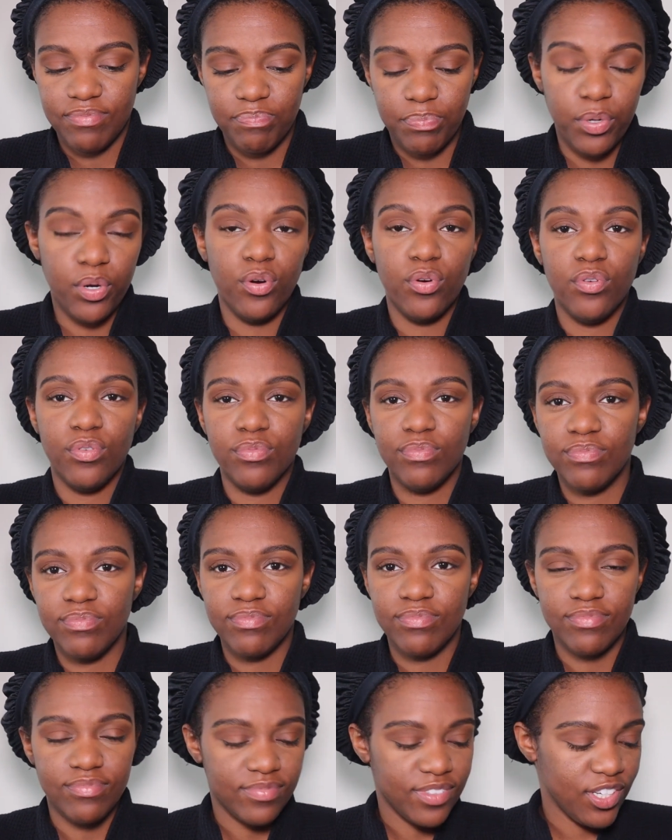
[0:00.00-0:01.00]

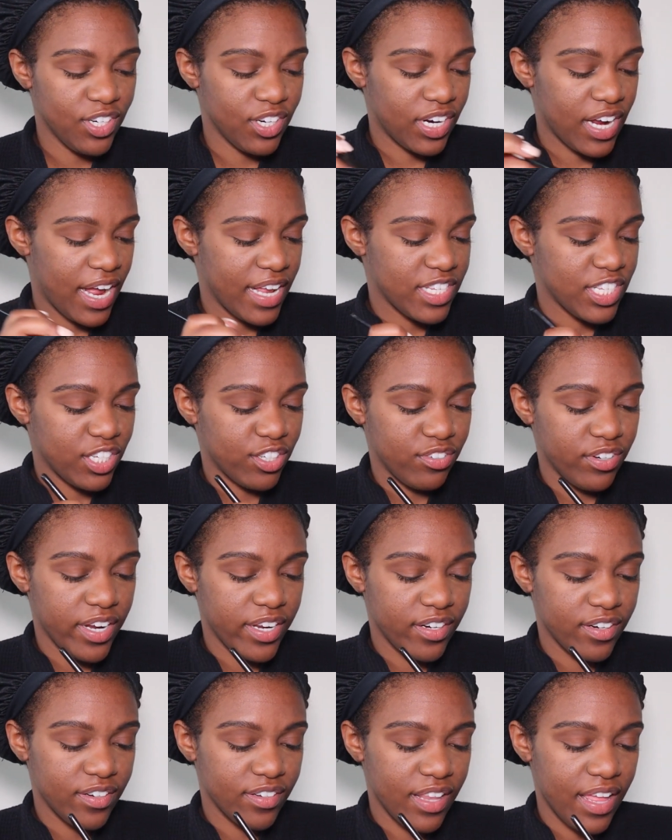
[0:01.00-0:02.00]
boom, you're a content
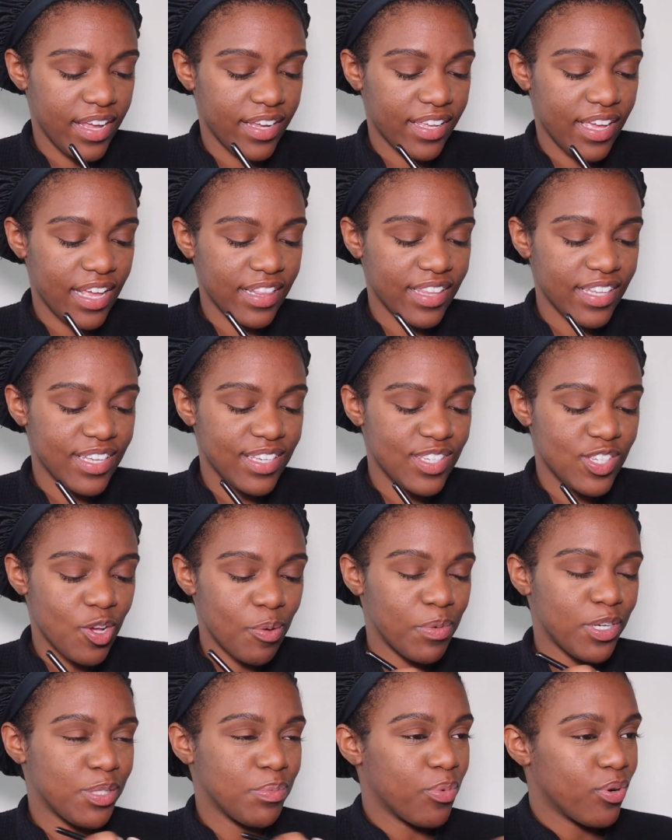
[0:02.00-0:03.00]
creator. Like I think it's
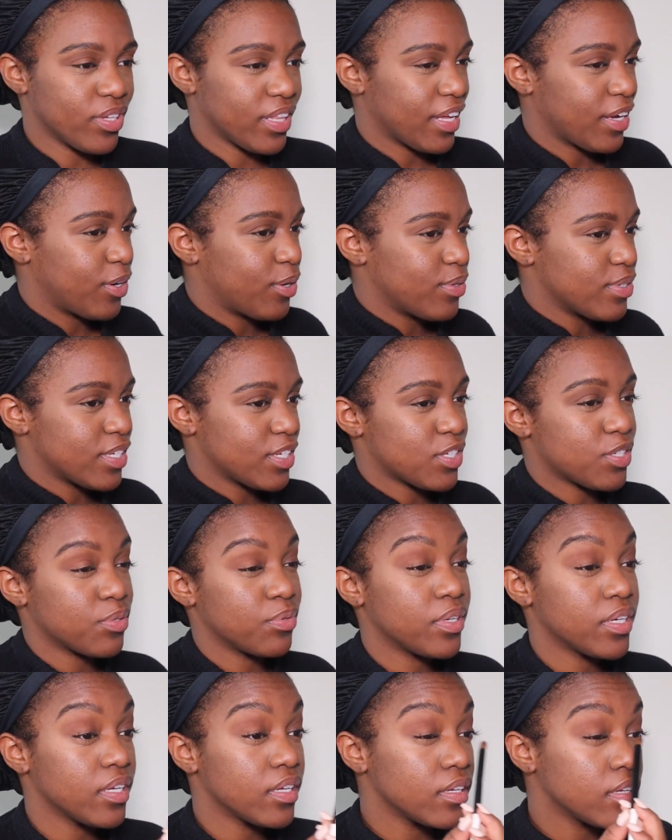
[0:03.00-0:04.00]
so much more that goes
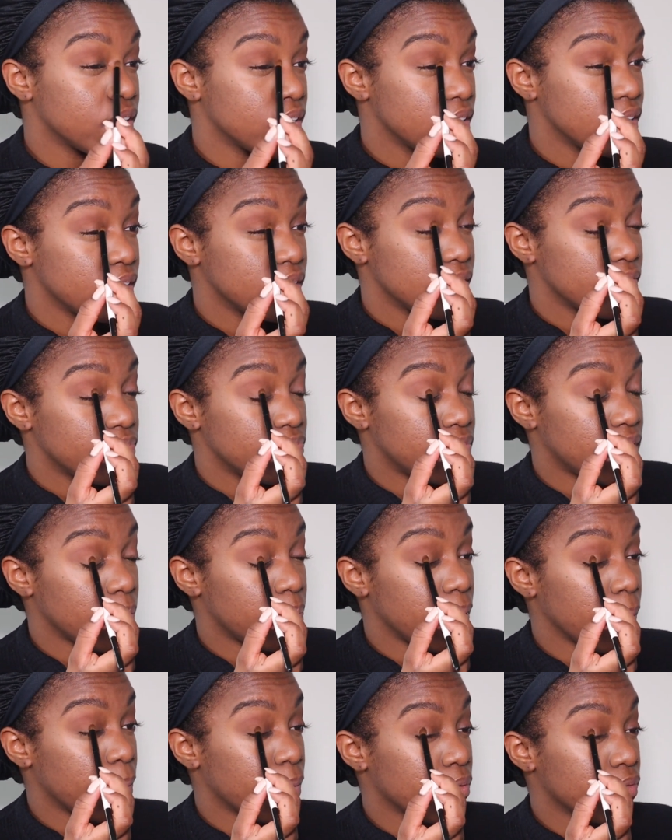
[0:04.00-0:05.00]
into it
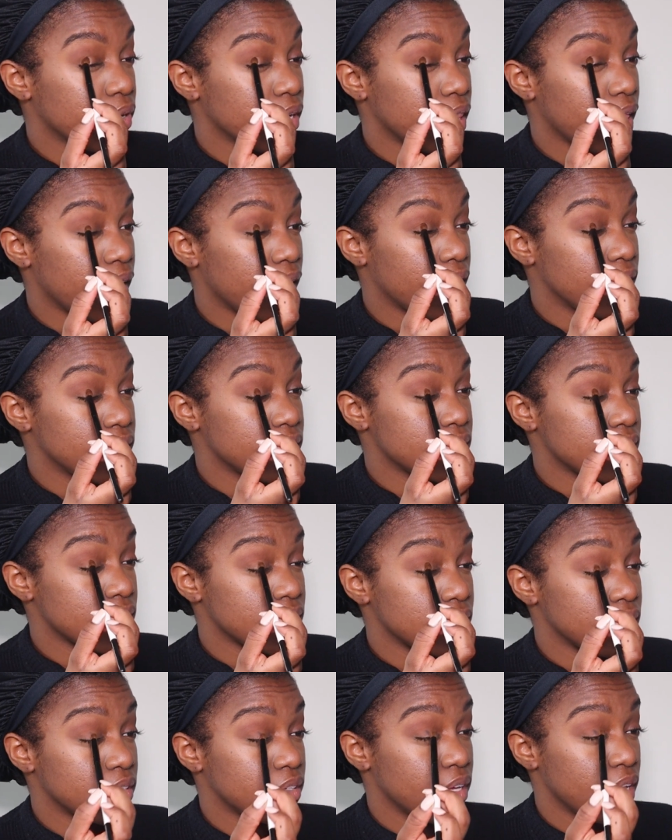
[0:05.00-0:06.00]
than people
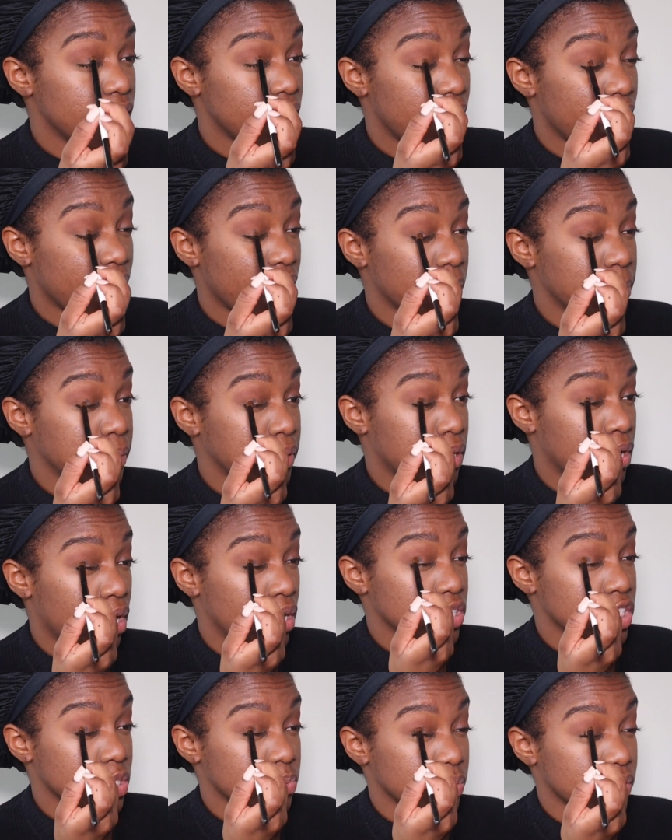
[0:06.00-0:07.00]
realize. I gotta be
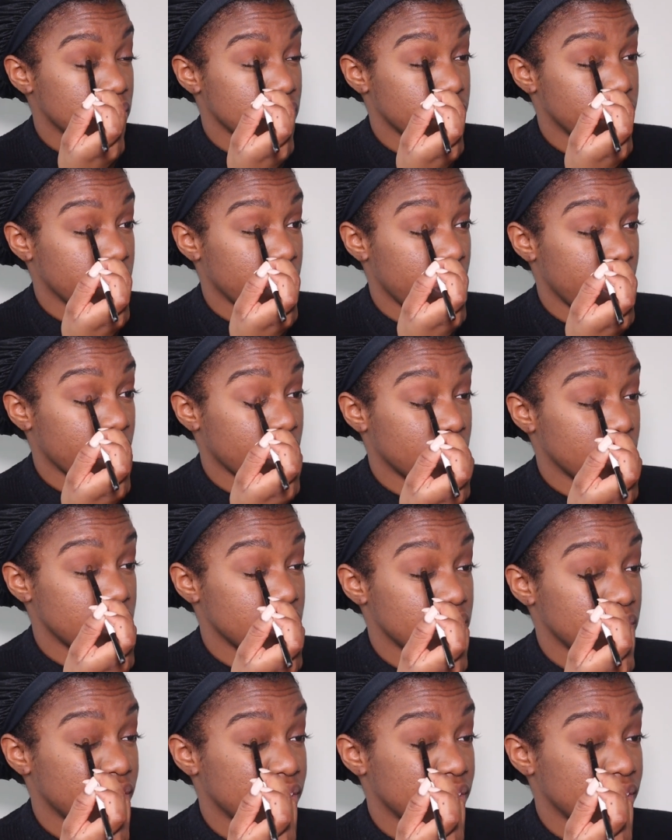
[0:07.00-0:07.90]
cautious with this black,